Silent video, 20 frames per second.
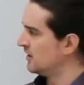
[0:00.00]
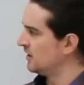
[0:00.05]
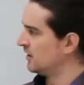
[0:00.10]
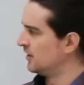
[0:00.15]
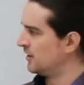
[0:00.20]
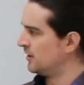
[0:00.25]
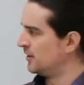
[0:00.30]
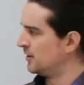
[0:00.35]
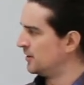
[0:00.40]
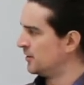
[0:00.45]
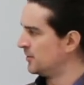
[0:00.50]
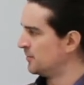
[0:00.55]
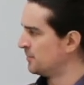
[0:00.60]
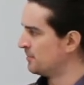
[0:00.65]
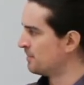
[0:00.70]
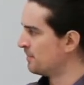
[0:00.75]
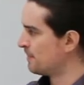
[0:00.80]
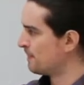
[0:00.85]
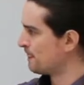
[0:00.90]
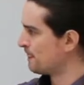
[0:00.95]

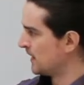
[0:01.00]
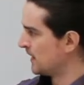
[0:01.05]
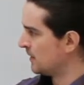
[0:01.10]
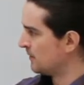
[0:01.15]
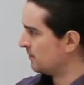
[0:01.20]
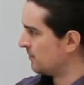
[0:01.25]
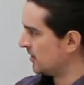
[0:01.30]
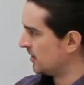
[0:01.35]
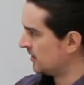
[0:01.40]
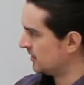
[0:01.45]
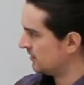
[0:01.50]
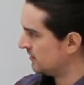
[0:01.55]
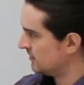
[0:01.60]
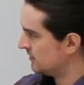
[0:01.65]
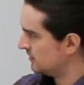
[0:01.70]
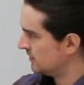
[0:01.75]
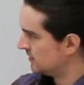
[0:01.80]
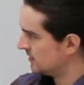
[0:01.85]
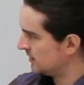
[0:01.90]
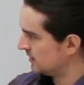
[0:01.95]
Um, but
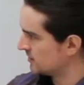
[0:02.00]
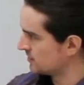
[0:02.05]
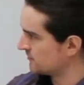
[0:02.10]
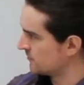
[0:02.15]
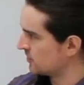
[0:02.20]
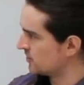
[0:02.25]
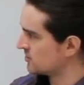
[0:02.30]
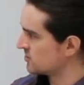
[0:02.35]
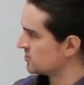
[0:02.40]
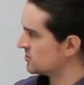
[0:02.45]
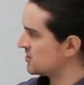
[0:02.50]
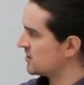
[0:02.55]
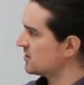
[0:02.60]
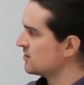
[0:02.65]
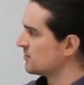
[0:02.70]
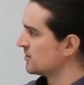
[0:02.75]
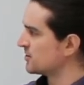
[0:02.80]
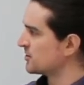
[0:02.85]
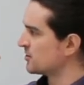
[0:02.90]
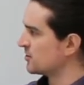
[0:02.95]
as far as the second
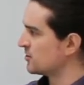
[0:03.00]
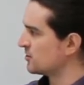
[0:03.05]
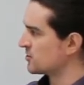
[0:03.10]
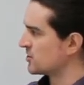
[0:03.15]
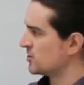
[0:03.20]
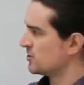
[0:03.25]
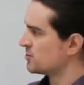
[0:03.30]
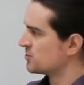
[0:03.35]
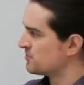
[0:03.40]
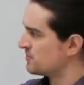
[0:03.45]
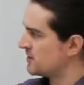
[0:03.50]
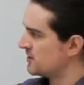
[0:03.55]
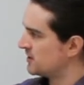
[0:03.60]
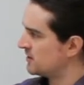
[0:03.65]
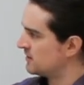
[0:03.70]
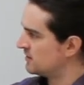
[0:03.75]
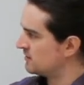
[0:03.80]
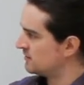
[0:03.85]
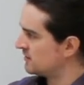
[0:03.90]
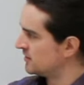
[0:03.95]
question goes, can your
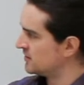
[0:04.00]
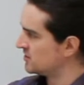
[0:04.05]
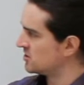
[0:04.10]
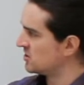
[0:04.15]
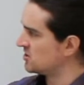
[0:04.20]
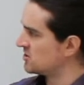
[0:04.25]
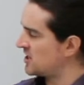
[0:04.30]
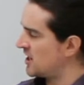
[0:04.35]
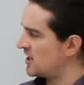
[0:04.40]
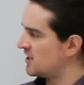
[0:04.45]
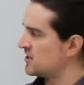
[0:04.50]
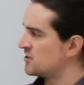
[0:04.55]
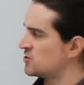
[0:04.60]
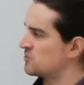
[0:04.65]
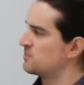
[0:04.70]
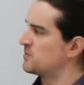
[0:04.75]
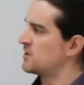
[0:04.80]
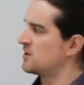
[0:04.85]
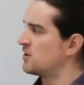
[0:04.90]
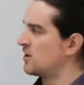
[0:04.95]
speed, instantaneous
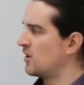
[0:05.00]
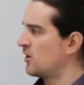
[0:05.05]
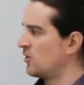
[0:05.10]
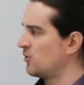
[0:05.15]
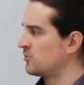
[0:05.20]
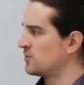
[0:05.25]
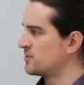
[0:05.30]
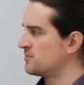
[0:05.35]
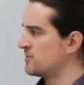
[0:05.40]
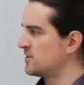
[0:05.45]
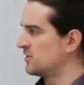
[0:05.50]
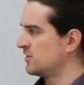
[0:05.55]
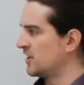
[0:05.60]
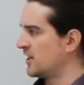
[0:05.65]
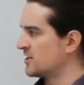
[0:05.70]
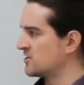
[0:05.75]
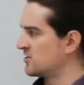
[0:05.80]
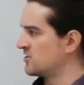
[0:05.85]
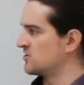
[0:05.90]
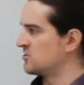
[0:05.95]
speed, always be
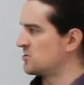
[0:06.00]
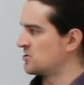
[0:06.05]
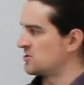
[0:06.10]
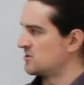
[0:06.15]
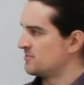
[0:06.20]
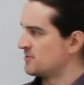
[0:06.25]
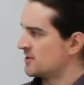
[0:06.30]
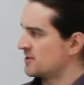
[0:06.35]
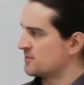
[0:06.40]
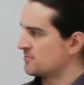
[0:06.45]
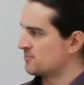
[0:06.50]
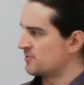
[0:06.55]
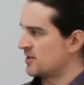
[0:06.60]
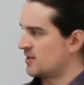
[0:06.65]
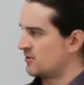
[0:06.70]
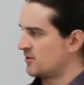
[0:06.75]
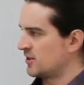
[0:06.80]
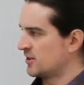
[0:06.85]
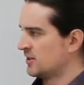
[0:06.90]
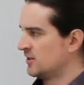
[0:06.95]
less than 60 miles per
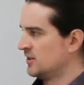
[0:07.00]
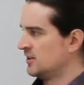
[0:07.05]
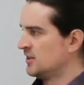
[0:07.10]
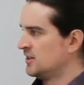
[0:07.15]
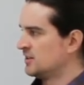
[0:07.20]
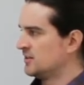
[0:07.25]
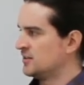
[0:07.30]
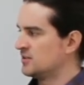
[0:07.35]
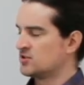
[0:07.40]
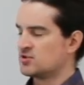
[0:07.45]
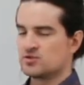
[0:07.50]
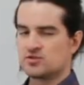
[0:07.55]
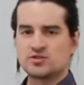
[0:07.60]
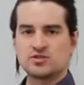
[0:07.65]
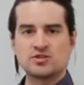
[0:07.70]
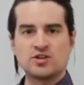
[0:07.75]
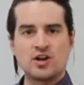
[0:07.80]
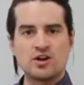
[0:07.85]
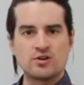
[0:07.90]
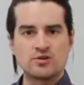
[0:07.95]
hour? The answer is
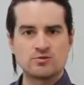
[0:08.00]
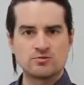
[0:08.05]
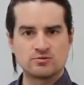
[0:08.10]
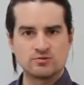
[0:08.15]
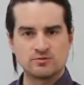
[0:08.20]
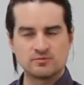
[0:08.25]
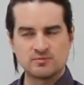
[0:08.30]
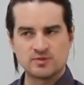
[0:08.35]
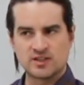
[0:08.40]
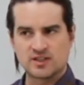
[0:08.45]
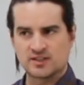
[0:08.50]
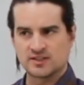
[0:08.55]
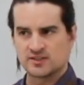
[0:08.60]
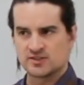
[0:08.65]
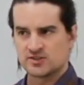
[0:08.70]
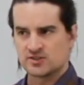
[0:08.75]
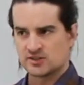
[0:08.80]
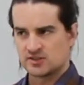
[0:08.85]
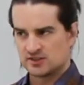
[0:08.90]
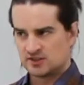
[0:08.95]
no,
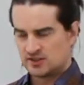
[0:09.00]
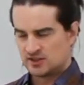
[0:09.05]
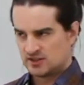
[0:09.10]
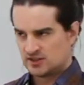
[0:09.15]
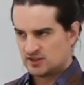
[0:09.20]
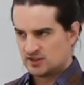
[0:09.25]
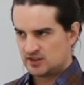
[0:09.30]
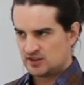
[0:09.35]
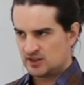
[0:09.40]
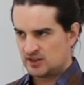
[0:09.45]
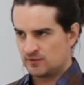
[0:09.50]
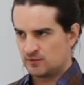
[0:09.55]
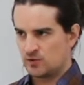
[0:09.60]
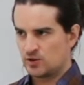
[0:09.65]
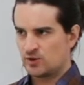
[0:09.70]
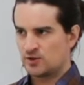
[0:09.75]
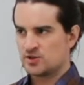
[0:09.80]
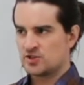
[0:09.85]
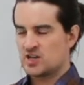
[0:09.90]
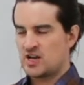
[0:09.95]
because if you
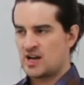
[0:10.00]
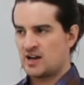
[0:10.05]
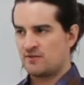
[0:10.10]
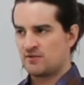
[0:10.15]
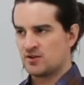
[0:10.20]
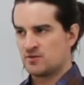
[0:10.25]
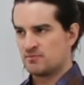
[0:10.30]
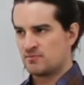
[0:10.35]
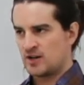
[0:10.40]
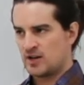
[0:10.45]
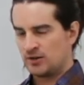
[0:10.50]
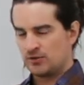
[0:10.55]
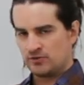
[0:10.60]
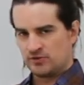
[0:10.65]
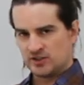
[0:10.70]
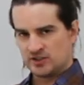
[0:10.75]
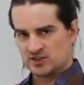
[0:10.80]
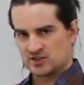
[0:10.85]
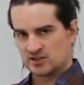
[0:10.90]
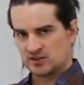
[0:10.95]
always have an amount
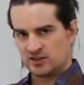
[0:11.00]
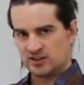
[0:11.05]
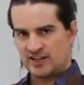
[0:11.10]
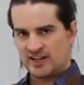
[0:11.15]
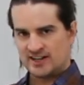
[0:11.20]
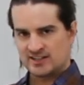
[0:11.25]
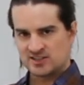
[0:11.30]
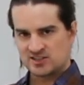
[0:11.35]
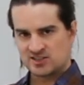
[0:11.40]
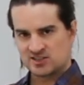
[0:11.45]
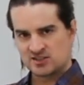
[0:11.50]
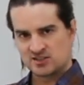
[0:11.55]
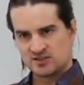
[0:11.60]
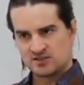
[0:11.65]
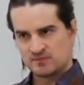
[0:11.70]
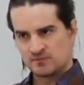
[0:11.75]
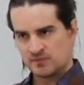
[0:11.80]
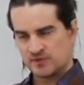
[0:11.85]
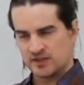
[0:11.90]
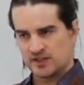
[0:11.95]
that's
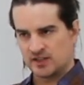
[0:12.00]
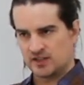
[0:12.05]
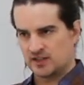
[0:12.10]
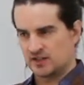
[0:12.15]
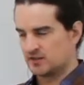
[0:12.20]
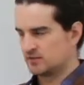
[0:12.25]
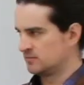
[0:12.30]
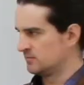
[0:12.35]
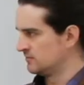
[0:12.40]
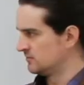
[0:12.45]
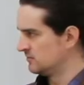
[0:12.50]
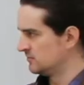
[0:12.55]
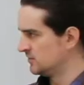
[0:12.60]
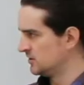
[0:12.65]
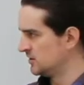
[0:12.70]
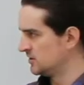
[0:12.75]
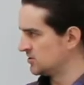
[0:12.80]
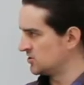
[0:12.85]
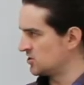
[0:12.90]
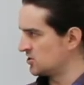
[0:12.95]
less than
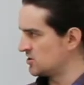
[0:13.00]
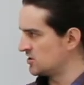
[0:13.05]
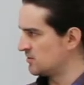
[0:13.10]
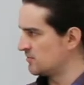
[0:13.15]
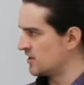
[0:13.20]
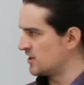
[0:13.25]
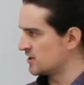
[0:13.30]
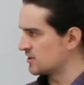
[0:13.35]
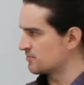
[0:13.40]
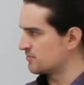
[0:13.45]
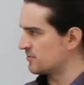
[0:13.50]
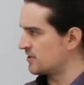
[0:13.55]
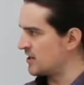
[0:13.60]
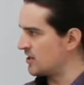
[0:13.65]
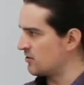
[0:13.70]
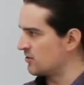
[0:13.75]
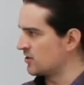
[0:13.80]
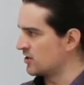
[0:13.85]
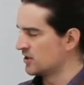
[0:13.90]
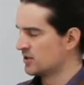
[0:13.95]
60 miles per
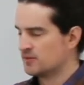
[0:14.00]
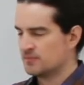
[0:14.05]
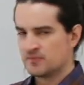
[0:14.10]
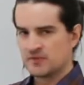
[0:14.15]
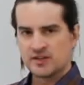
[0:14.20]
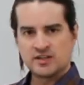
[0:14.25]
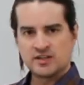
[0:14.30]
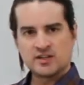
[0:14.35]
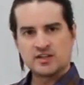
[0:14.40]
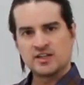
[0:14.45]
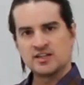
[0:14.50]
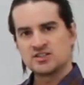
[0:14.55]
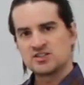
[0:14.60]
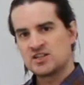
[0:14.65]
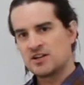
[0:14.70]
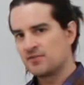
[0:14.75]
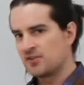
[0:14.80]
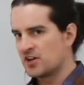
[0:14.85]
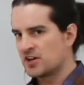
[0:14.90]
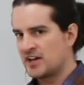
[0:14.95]
hour, it's
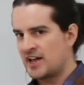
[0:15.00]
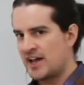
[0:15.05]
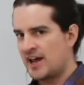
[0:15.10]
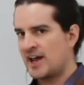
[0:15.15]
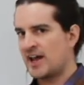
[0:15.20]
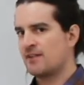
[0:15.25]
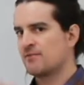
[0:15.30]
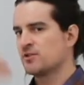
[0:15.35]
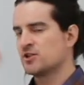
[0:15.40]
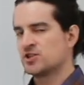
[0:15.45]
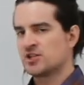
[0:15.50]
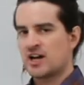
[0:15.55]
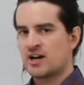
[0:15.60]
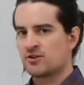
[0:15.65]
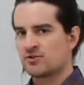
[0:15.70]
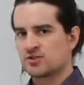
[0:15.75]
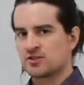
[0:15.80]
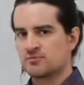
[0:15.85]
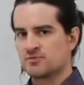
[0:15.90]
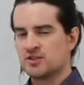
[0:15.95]
never going to average
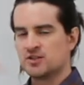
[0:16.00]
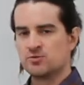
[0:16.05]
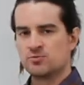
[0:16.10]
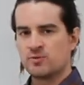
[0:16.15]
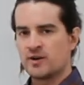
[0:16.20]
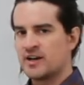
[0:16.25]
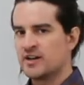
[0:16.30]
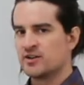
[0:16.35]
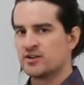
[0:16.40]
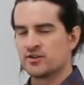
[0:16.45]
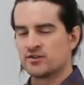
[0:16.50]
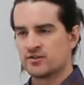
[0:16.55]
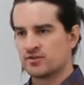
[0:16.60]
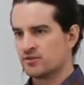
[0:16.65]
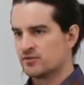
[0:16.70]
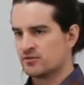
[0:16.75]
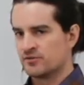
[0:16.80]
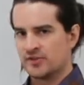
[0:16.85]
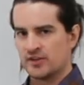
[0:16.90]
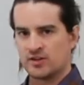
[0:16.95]
out to be
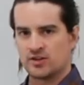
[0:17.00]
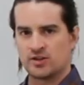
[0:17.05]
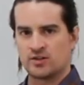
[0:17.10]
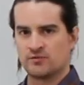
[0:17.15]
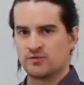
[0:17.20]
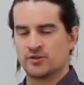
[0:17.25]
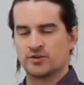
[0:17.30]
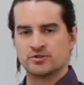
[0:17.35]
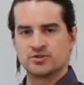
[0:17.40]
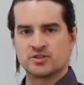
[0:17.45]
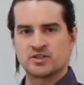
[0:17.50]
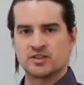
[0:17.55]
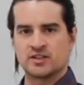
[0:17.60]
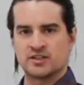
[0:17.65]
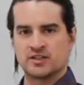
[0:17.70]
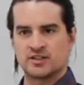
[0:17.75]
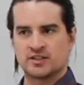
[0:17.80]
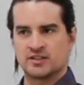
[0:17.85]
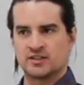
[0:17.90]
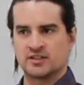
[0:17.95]
greater than all those
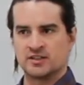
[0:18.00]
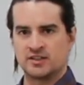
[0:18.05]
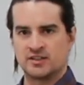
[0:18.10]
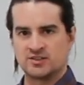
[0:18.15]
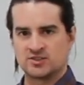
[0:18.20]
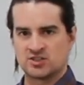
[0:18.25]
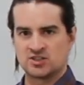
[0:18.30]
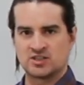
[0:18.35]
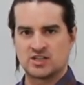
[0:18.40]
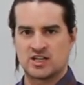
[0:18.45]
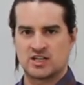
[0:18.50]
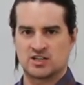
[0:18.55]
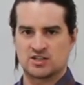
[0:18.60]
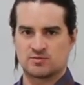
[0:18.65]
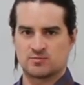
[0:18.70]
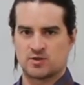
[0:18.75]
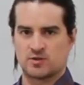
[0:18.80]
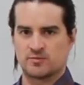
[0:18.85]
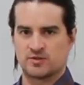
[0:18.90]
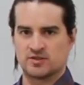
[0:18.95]
uh,
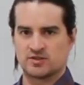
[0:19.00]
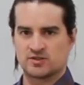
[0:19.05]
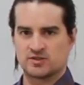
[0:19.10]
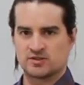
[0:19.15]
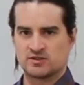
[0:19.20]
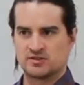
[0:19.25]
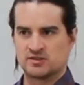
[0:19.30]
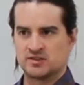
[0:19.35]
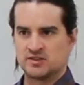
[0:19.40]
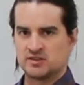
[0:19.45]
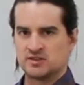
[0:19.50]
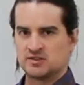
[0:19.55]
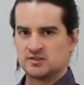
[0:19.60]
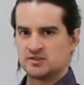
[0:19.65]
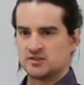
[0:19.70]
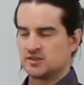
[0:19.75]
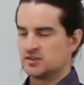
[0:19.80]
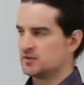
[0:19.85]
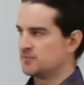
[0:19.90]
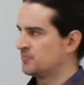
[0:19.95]
instantaneous moments.
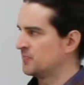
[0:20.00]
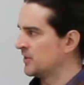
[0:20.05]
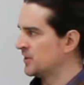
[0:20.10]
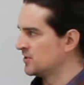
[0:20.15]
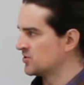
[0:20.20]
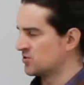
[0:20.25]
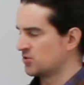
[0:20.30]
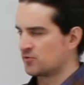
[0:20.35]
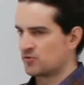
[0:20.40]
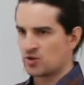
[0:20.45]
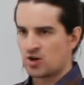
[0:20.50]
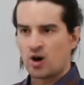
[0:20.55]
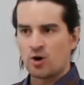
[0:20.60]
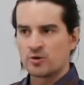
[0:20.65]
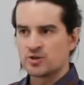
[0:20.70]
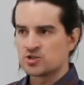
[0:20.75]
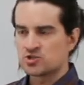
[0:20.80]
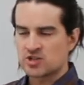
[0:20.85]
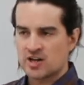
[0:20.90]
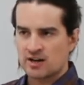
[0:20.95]
Right? So if you're
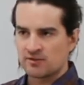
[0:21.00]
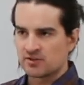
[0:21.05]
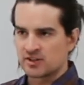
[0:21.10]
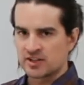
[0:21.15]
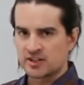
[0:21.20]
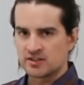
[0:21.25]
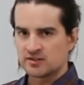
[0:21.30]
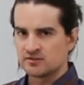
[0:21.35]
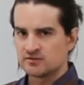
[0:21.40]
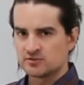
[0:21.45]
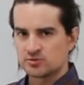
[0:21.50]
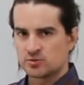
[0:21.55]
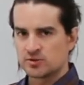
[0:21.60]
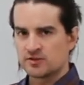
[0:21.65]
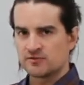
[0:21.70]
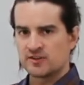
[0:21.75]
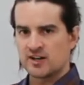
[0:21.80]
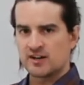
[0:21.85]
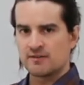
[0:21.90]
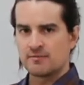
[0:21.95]
always traveling at
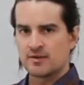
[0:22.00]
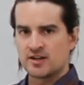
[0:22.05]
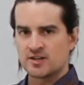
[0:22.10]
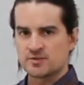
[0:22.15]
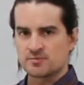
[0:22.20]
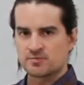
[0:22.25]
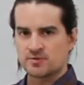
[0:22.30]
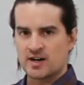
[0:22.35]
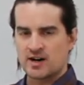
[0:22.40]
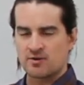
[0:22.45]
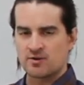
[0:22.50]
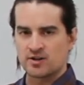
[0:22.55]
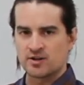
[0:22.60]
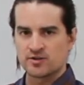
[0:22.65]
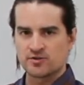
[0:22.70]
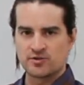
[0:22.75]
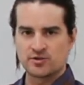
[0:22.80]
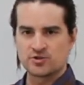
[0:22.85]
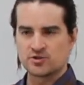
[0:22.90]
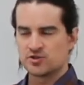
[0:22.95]
25 miles per
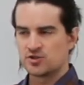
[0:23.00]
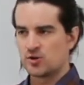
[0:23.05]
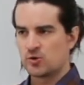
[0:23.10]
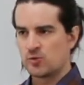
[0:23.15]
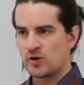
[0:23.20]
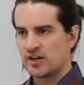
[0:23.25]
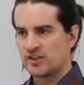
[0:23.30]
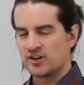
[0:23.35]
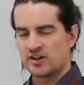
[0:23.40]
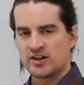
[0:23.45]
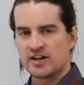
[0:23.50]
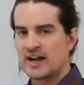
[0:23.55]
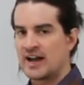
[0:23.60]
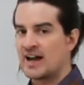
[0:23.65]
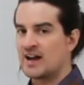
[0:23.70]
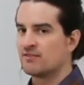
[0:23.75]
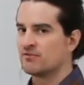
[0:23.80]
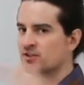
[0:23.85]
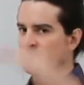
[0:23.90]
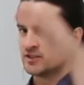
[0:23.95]
hour, there's no way that on
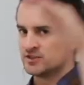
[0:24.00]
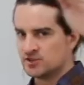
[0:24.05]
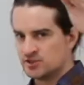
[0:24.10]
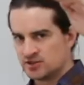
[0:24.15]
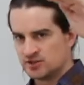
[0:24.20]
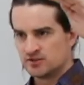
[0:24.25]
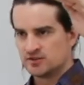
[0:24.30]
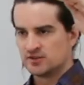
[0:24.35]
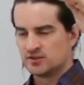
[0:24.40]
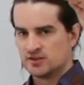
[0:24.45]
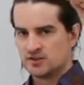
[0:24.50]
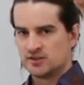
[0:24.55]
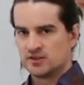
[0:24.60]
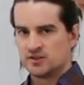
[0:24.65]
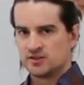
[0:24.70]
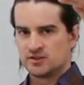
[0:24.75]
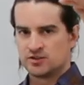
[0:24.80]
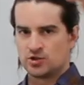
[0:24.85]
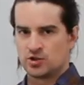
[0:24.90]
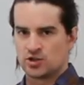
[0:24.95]
average
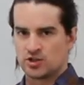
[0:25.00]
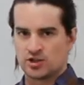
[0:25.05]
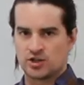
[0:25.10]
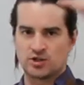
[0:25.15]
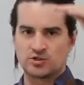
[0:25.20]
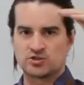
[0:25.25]
you're going to go